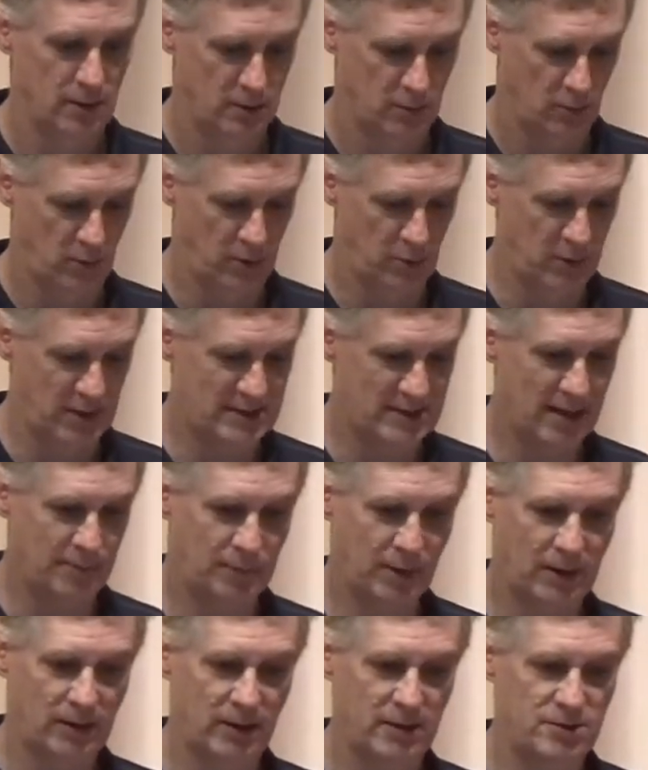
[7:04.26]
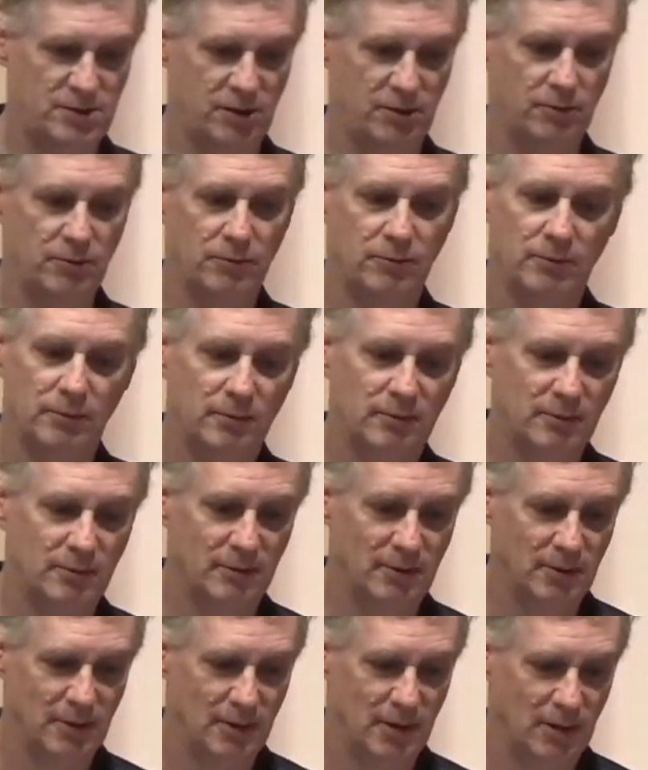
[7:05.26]
What do we typically do?
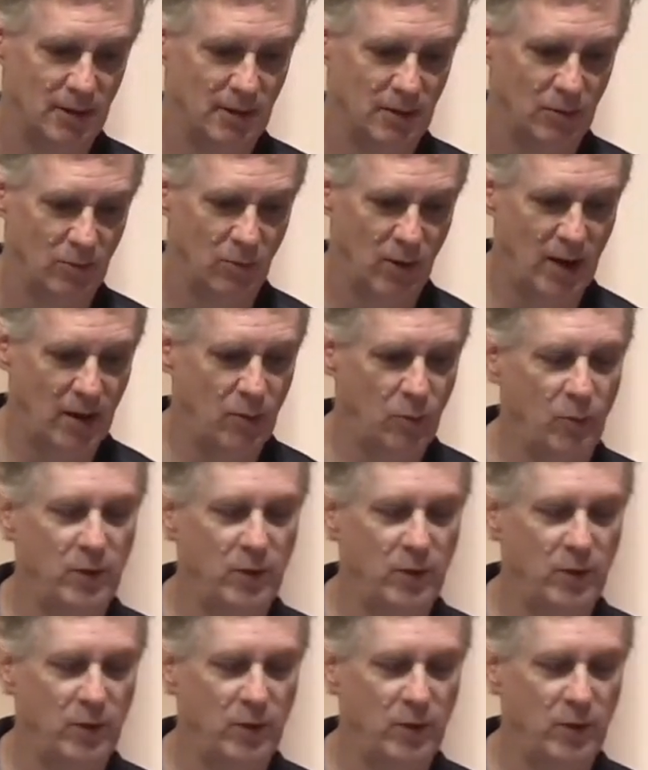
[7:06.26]
Well,